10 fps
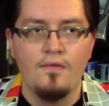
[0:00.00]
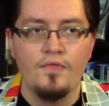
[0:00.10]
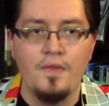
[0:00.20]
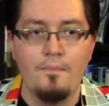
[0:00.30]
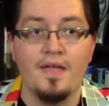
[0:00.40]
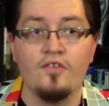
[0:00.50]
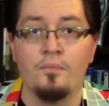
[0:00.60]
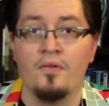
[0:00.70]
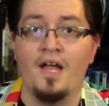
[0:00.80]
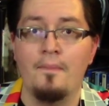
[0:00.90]
the
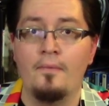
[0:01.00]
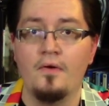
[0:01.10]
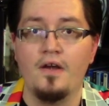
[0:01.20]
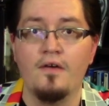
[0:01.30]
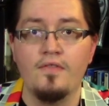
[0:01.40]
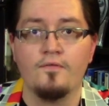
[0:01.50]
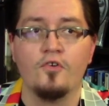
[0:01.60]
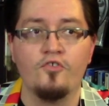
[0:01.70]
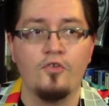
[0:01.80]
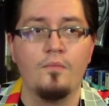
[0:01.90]
biggest plot point of the
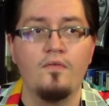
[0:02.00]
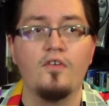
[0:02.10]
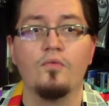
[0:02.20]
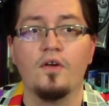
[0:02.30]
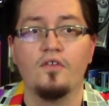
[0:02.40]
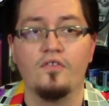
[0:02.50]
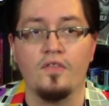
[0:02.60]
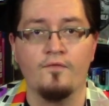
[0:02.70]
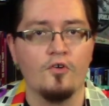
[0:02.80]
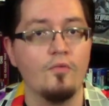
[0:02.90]
first two movies was,
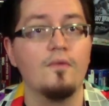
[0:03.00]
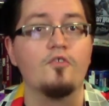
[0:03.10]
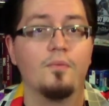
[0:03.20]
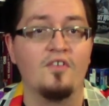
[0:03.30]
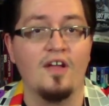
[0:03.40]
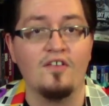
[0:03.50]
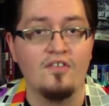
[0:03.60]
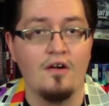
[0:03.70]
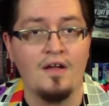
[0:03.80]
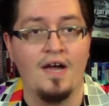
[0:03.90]
the first one was protect
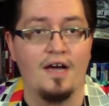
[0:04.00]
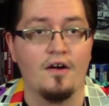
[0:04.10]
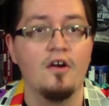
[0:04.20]
Sarah Connor